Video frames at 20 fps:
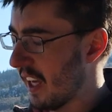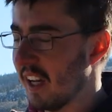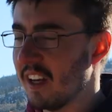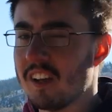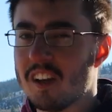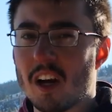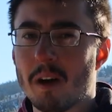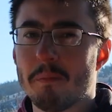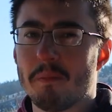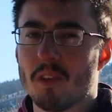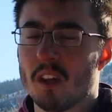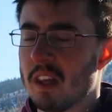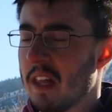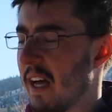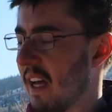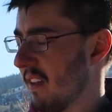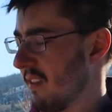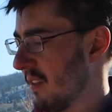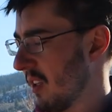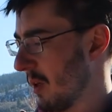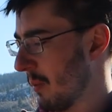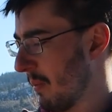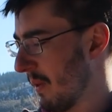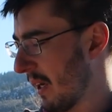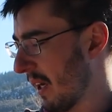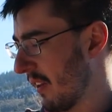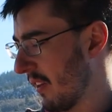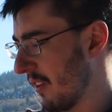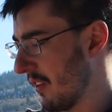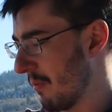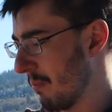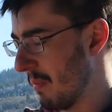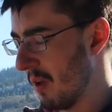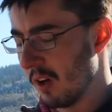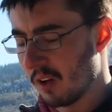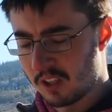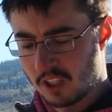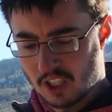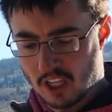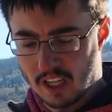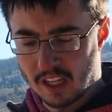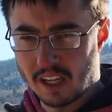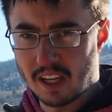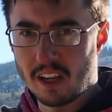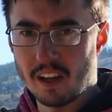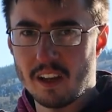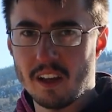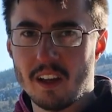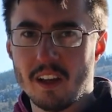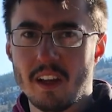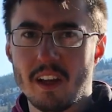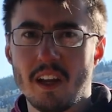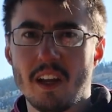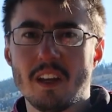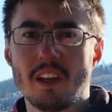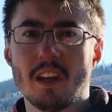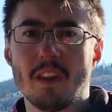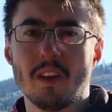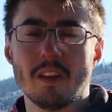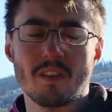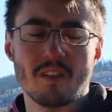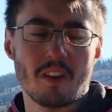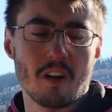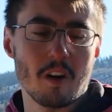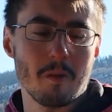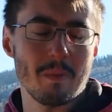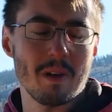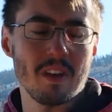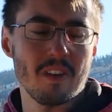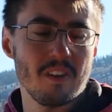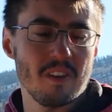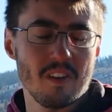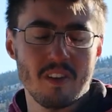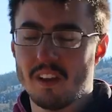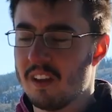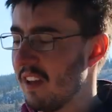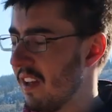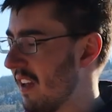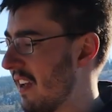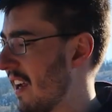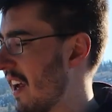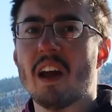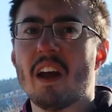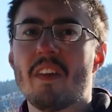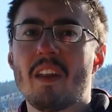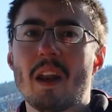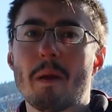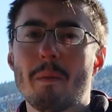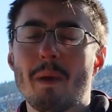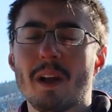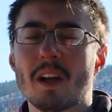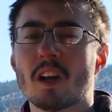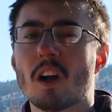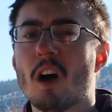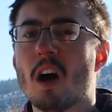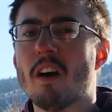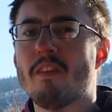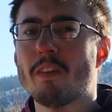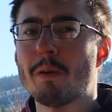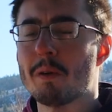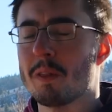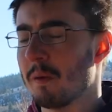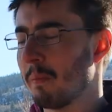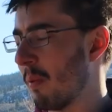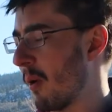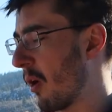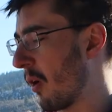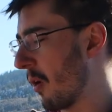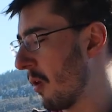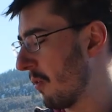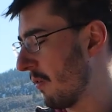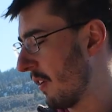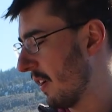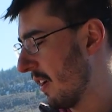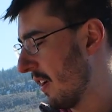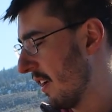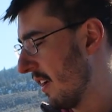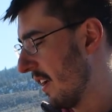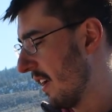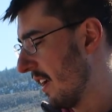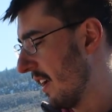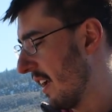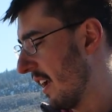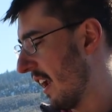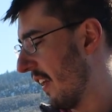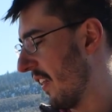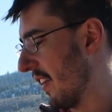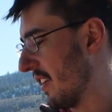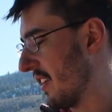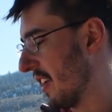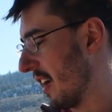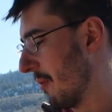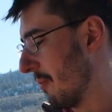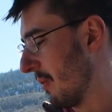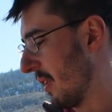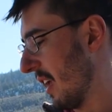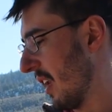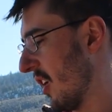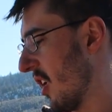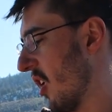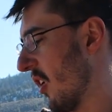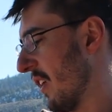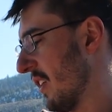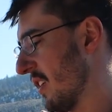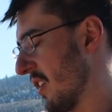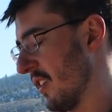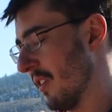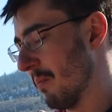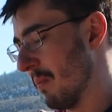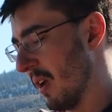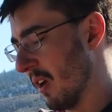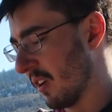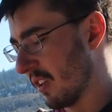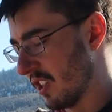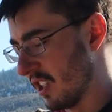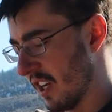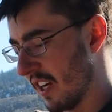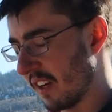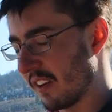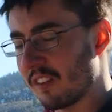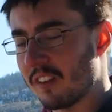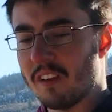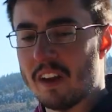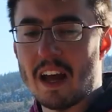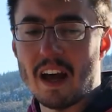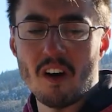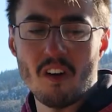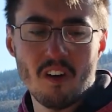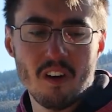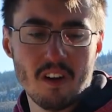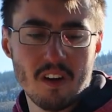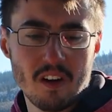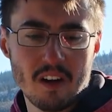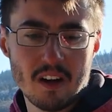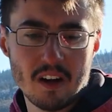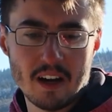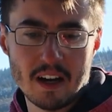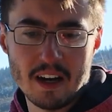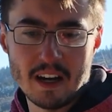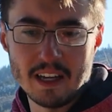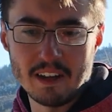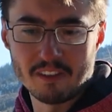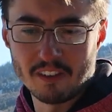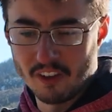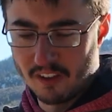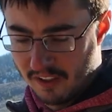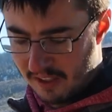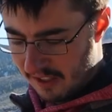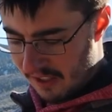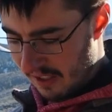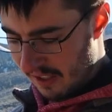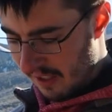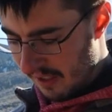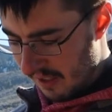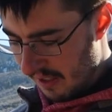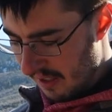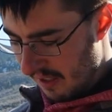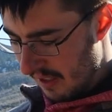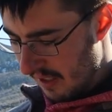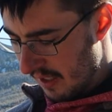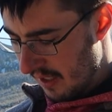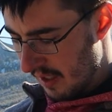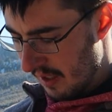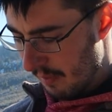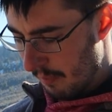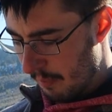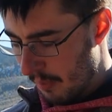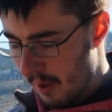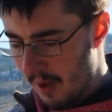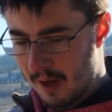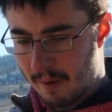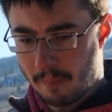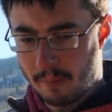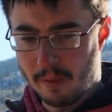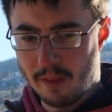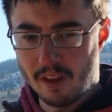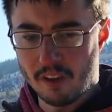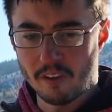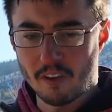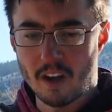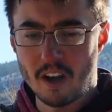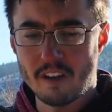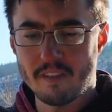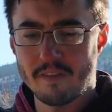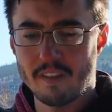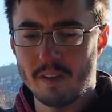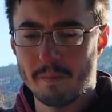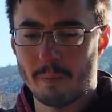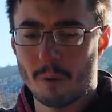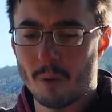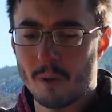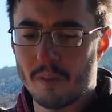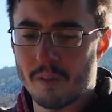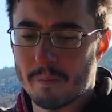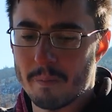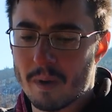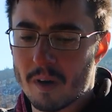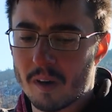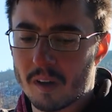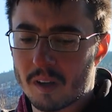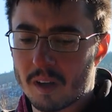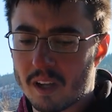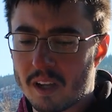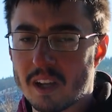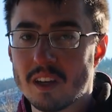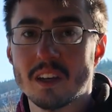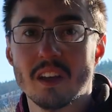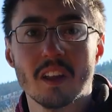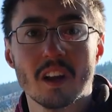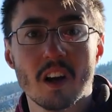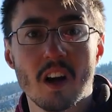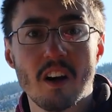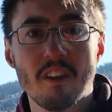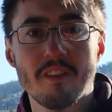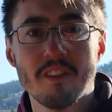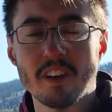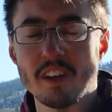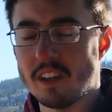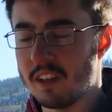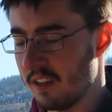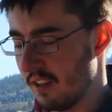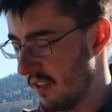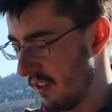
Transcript: I dumped the last little bit of this milk jug into this thermos, and then I made coffee with a pour over and then dumped it all into the milk jug. So now I am going to pop this off and pour the milk into the coffee.